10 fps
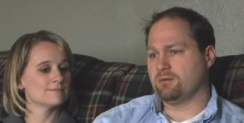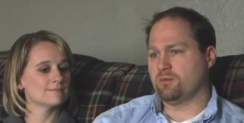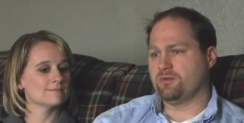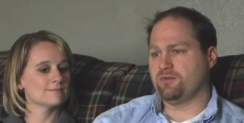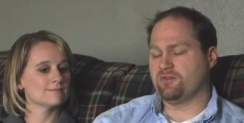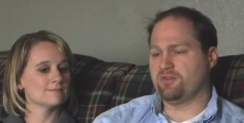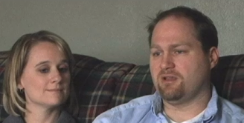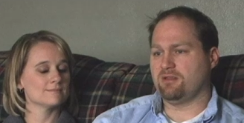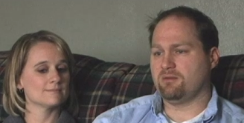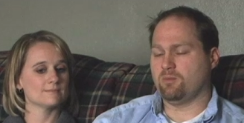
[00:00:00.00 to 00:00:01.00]
Speaker 1: when you
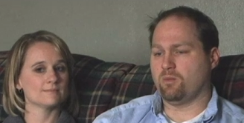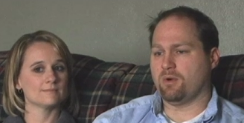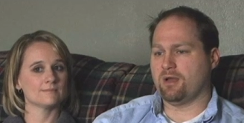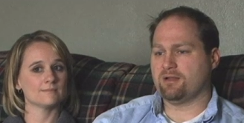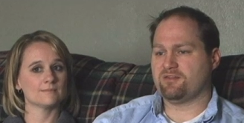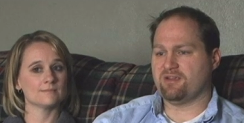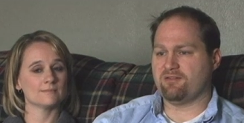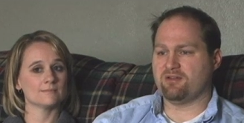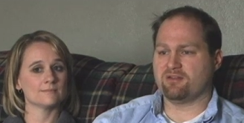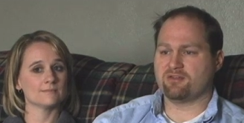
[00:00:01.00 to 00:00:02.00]
see what
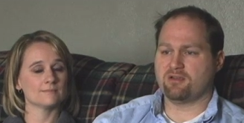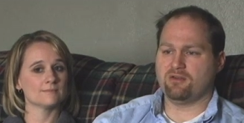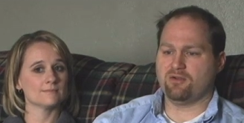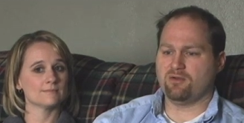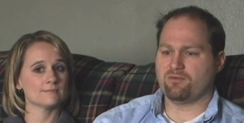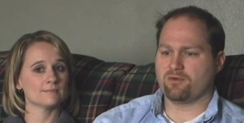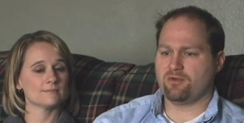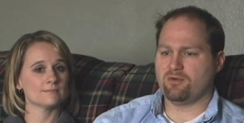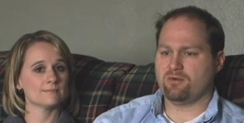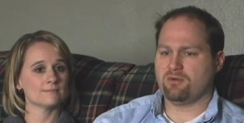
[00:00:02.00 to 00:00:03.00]
savings can do for
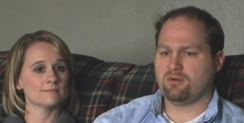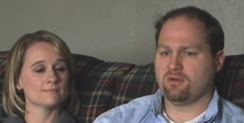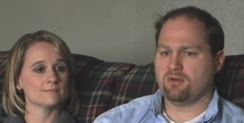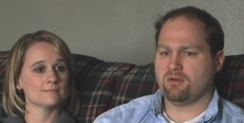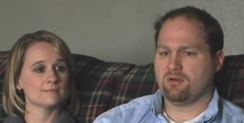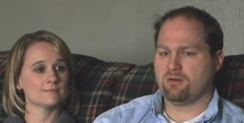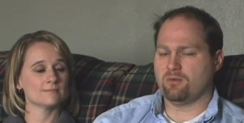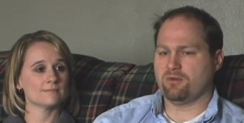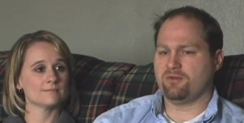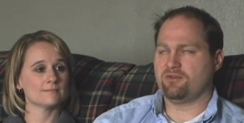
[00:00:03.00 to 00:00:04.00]
you,
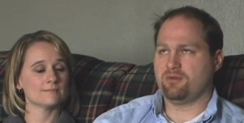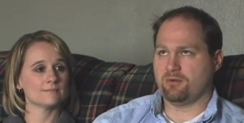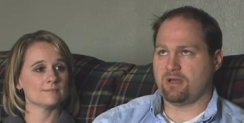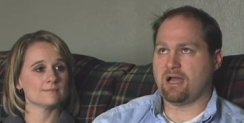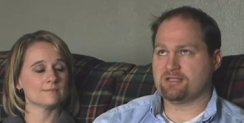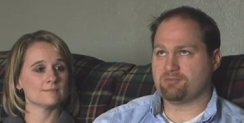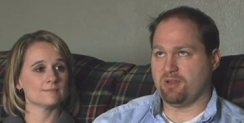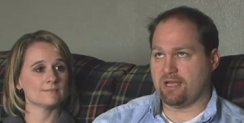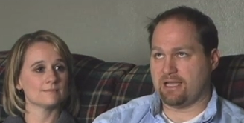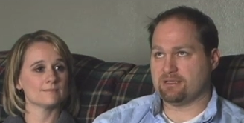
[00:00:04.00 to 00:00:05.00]
what you see what God's
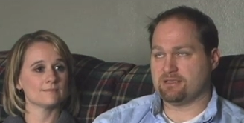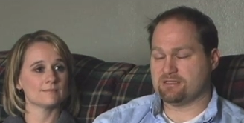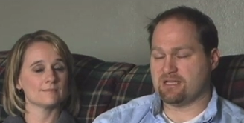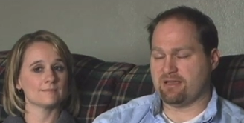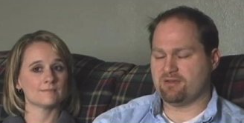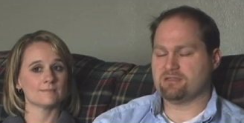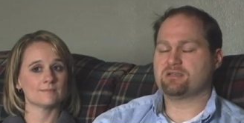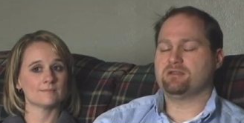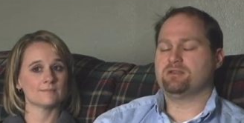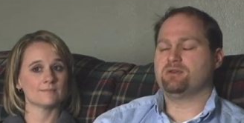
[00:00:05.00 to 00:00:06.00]
plan and savings
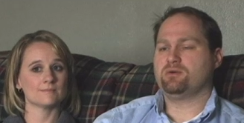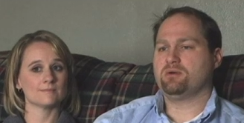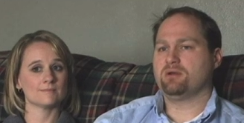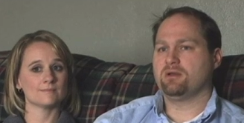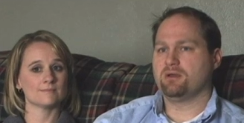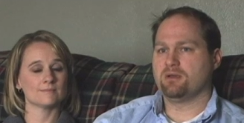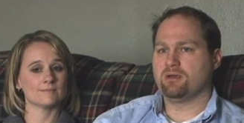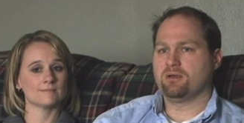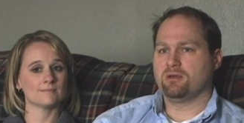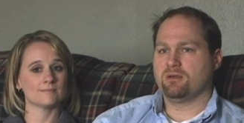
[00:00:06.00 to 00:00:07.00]
can do,
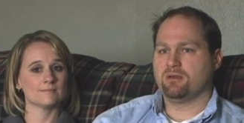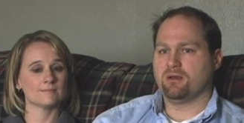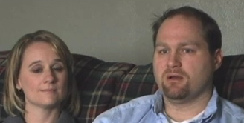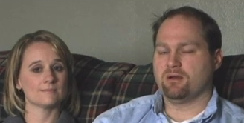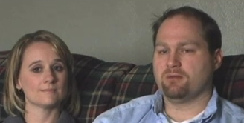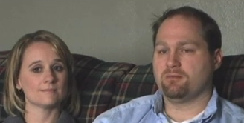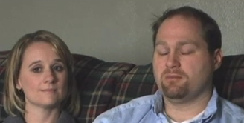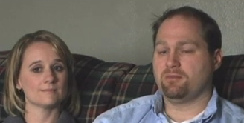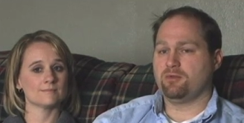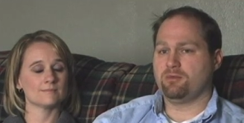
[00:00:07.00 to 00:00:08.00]

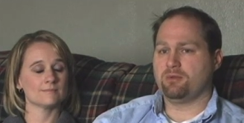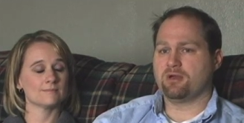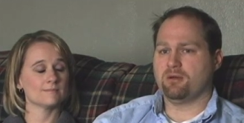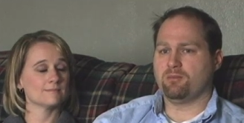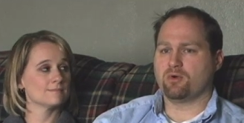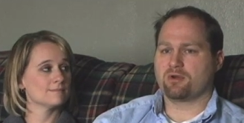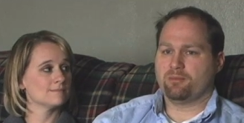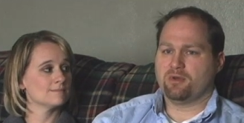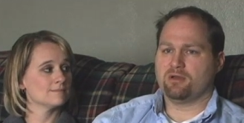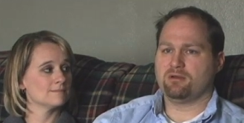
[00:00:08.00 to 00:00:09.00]
um, you become more
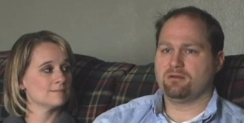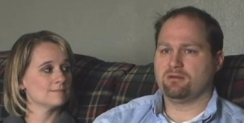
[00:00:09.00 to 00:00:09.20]
committed.